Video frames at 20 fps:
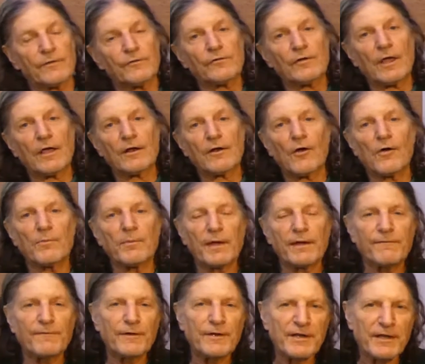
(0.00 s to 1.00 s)
I say in all
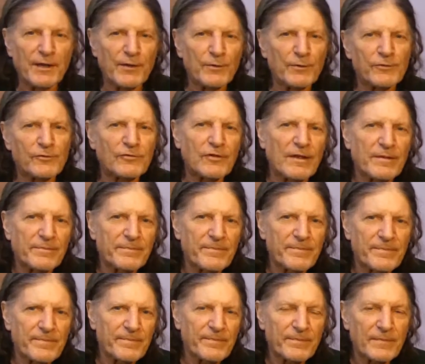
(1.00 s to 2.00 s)
my videos,
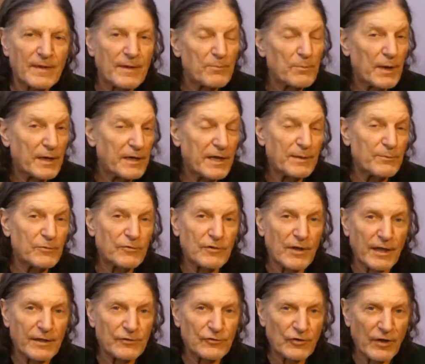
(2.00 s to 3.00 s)
my name's
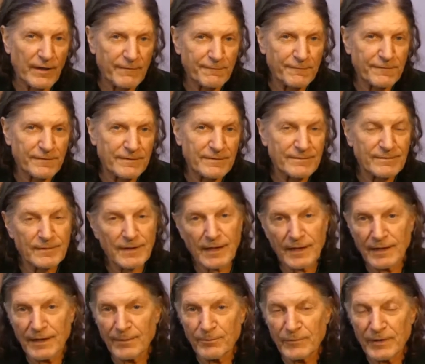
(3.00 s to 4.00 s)
not Jeff,
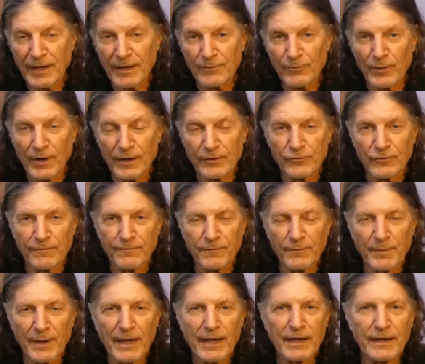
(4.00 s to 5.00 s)
I am not Roger
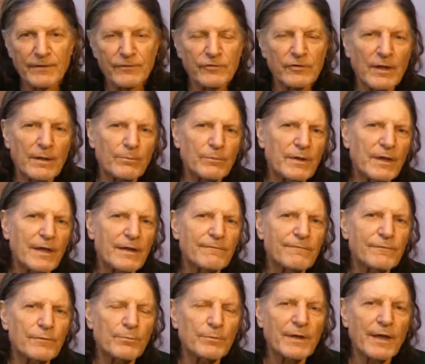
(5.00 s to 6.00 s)
from Oz, I'm
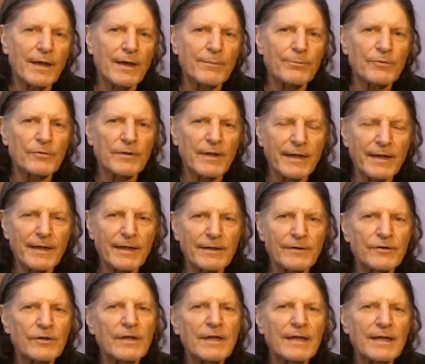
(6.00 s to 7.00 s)
Ken from
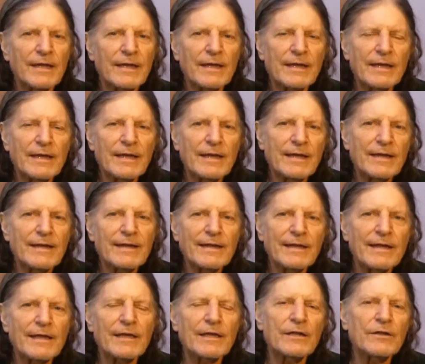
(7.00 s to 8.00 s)
Copperland,
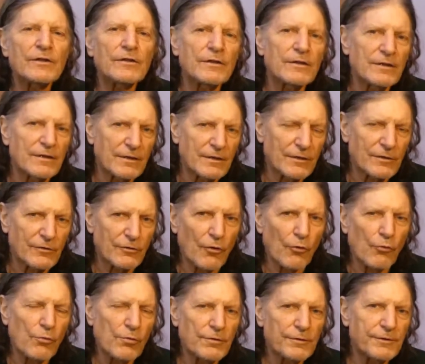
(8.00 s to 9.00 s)
and
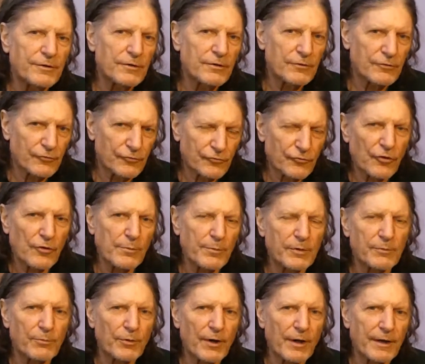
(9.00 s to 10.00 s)
gold
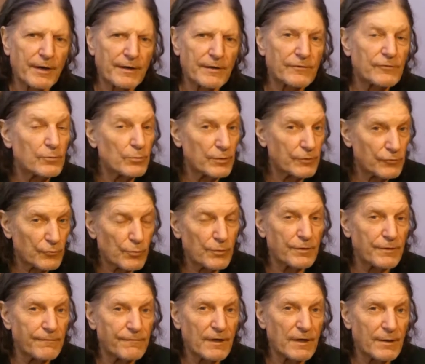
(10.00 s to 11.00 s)
turbine products which
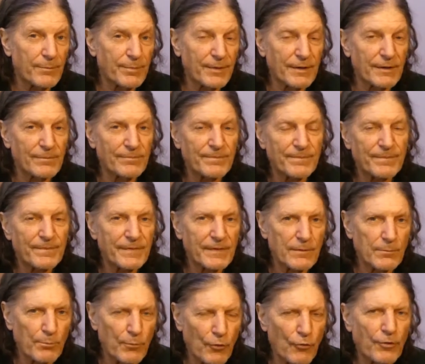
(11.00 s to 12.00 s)
we're developing,
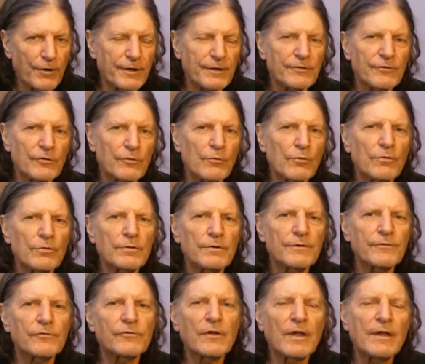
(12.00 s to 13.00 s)
boring
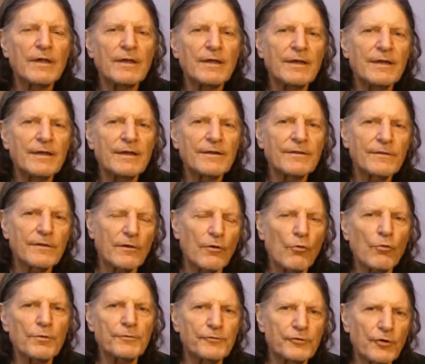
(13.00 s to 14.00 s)
tools, the
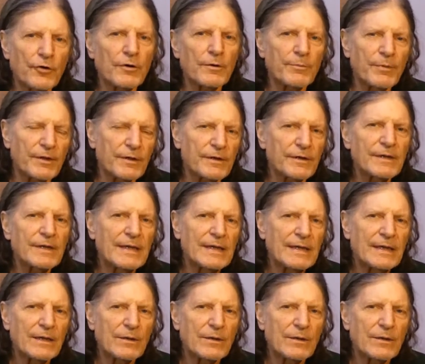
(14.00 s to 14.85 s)
gold turbine,